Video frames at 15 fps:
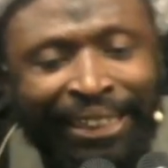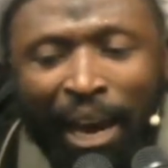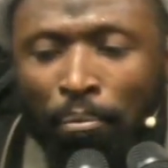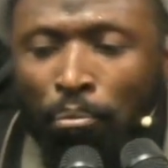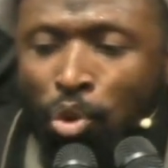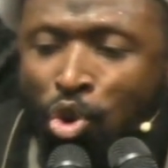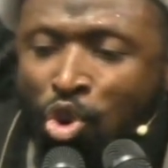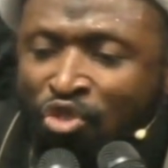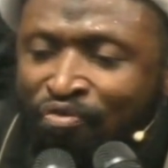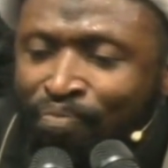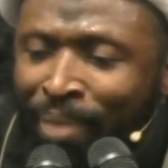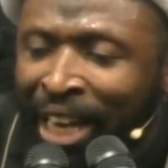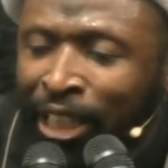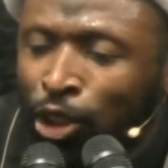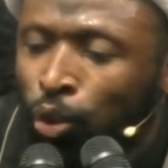
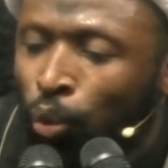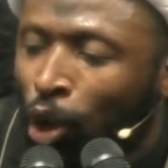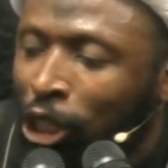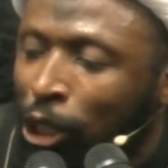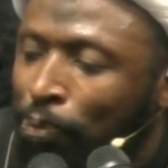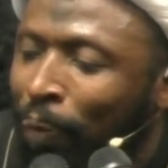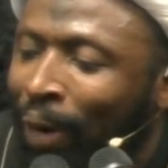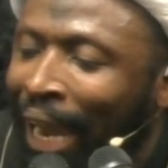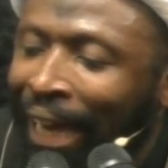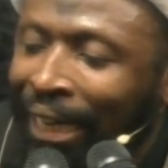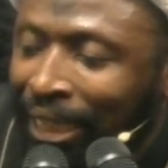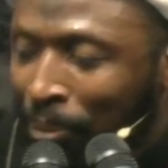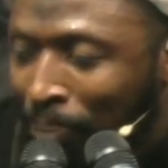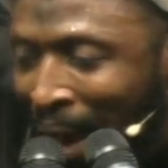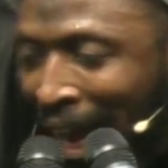movement was
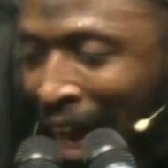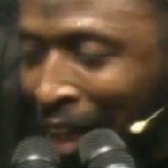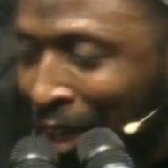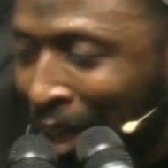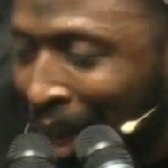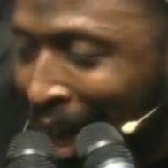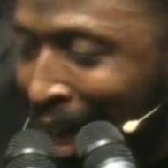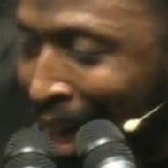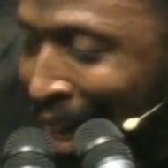planned by Allah.